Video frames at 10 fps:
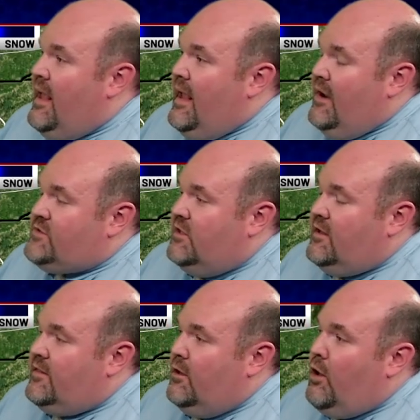Here's a look
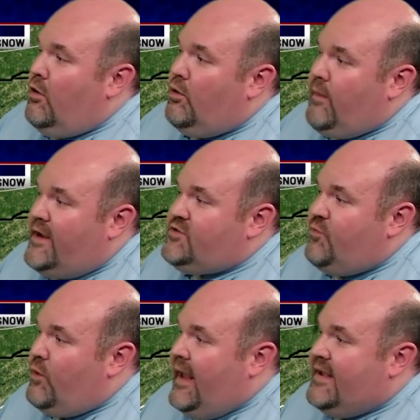at the longer range
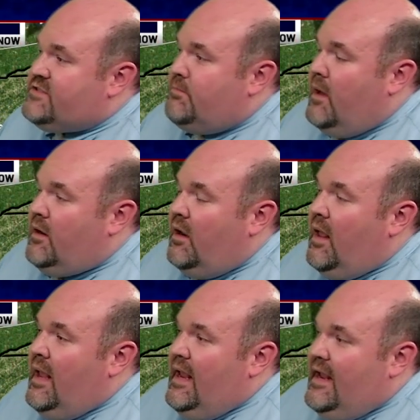forecast model
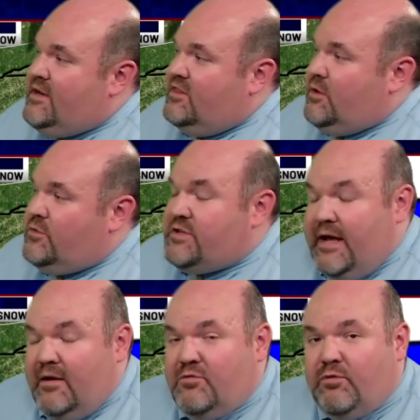into Thursday
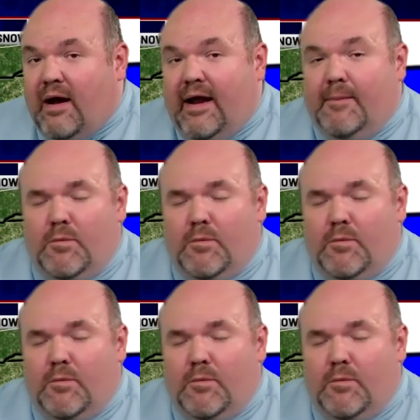and Friday.